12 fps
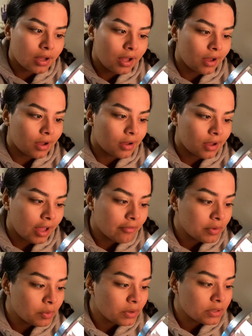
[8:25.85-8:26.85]
Ugh, I've
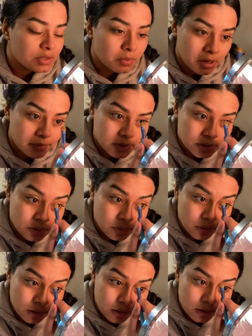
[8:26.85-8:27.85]
been wanting to work for so
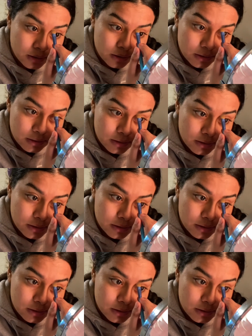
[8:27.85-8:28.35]
long.